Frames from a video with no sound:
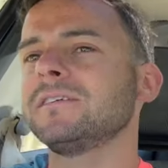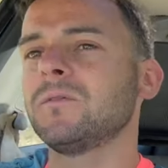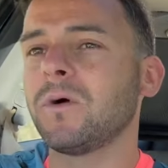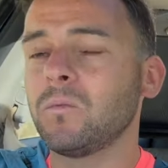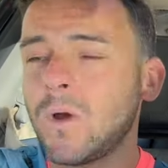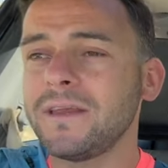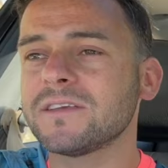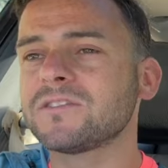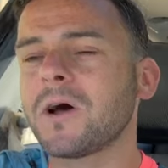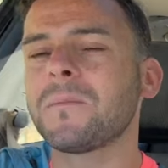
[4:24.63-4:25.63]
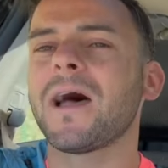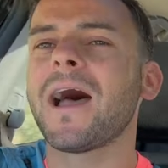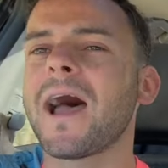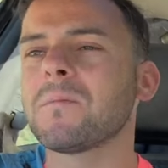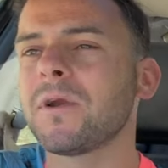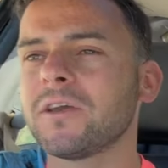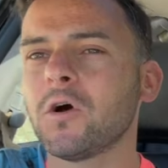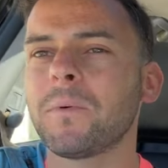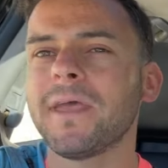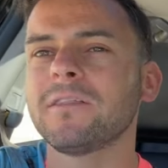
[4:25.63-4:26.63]
when you stop, handbrake
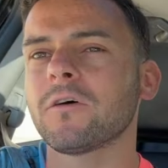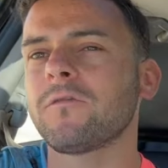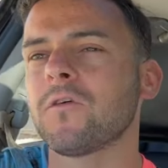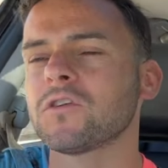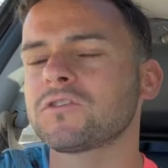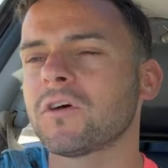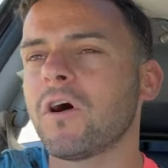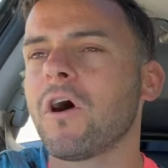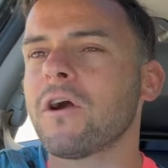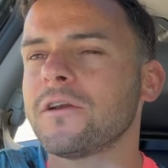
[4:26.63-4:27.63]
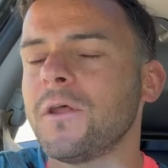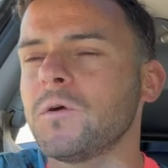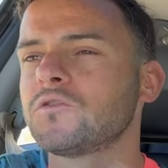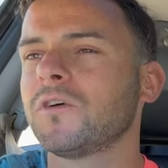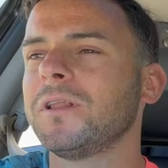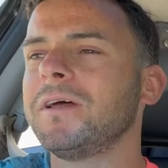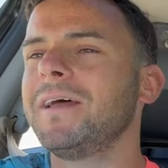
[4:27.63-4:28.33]
up into first or neutral.